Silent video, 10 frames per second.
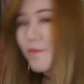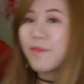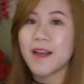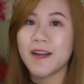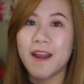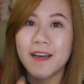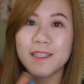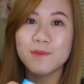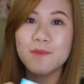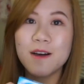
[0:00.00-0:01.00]
my
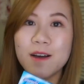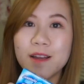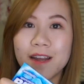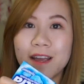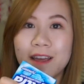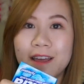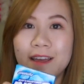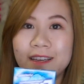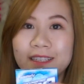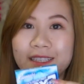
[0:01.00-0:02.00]
next one
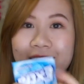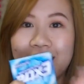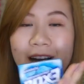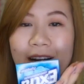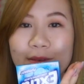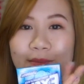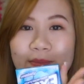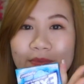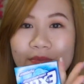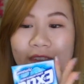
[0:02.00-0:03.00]
is gum.
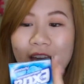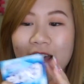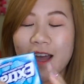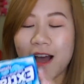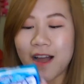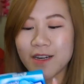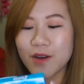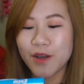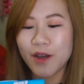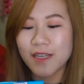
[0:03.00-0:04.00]
I know
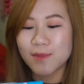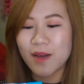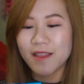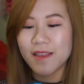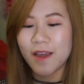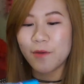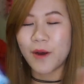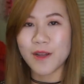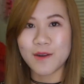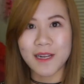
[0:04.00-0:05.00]
you guys might think, why
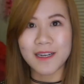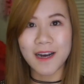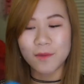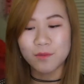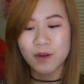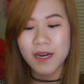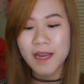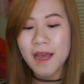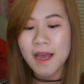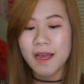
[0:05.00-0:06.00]
do you need gum, right?
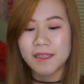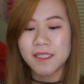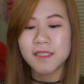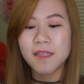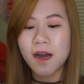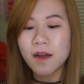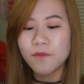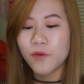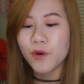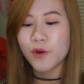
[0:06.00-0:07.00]
It's not
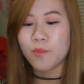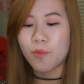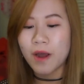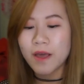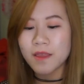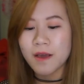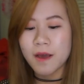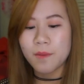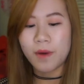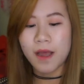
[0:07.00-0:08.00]
for your breath,
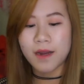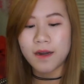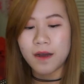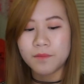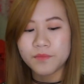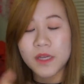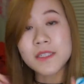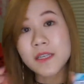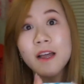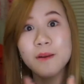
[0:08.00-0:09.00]
but because
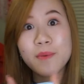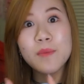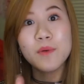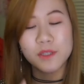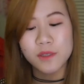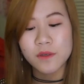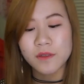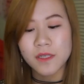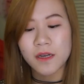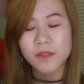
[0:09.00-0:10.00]
a lot of people do
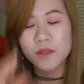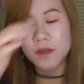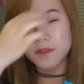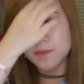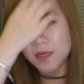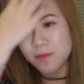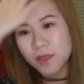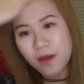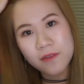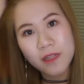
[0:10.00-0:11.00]
use it, because you know sometimes
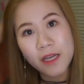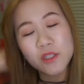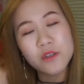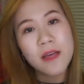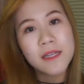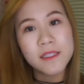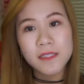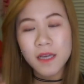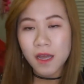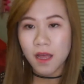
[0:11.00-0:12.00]
you have a lecture that's
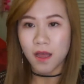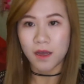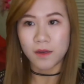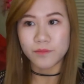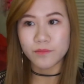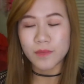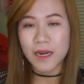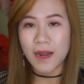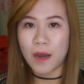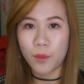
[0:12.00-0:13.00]

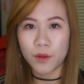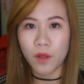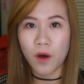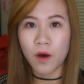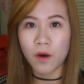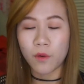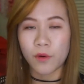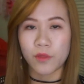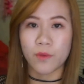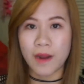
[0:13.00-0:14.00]
an hour long or
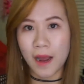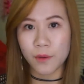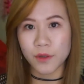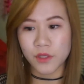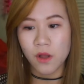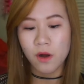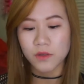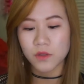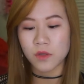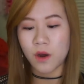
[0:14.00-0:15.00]
3 hours long,
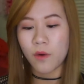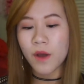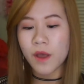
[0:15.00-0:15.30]
so